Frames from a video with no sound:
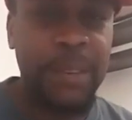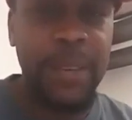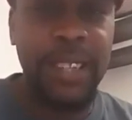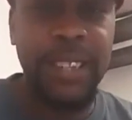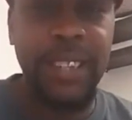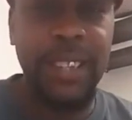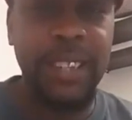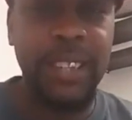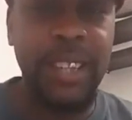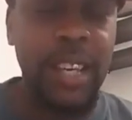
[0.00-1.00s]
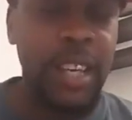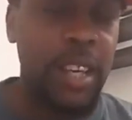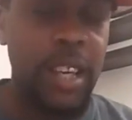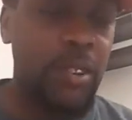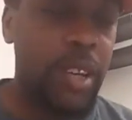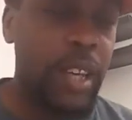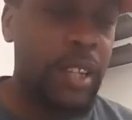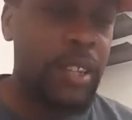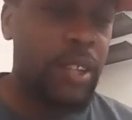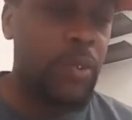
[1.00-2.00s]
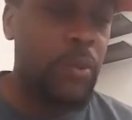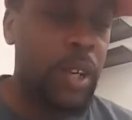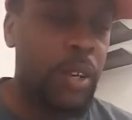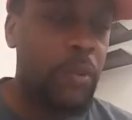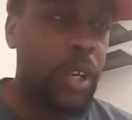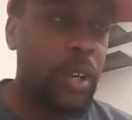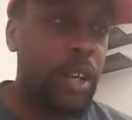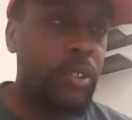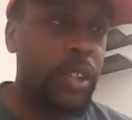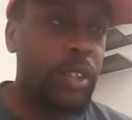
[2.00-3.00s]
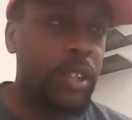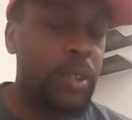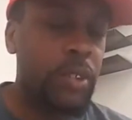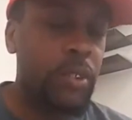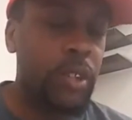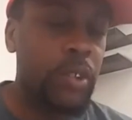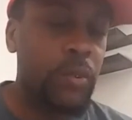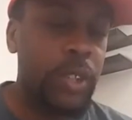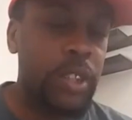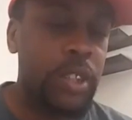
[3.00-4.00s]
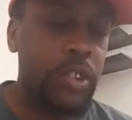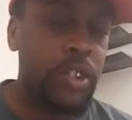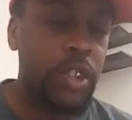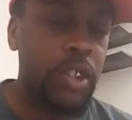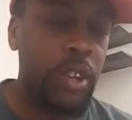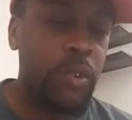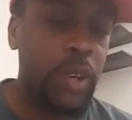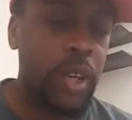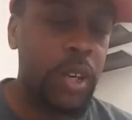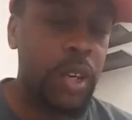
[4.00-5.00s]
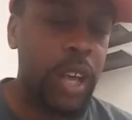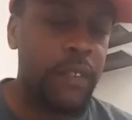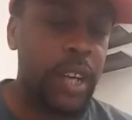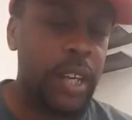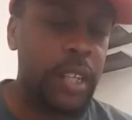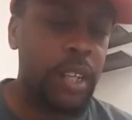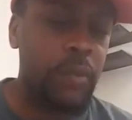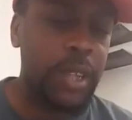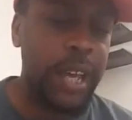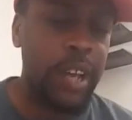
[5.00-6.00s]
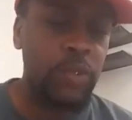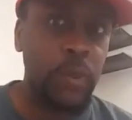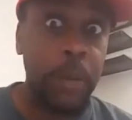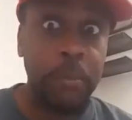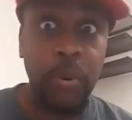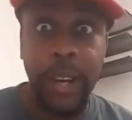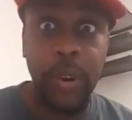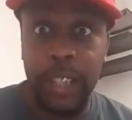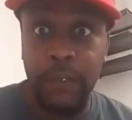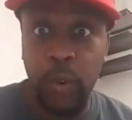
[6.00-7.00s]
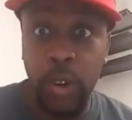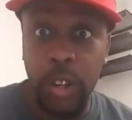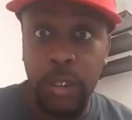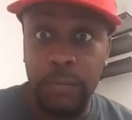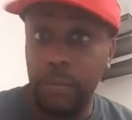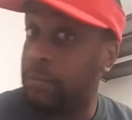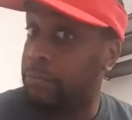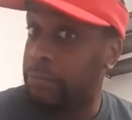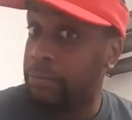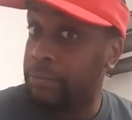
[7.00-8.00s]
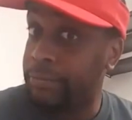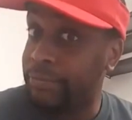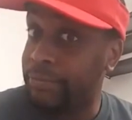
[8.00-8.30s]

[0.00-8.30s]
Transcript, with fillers: Yeah, that makes sense. Okay, so uh, what I'll do here is I'm going to do a little research. Do you know, uh, have an idea what the house would appraise for?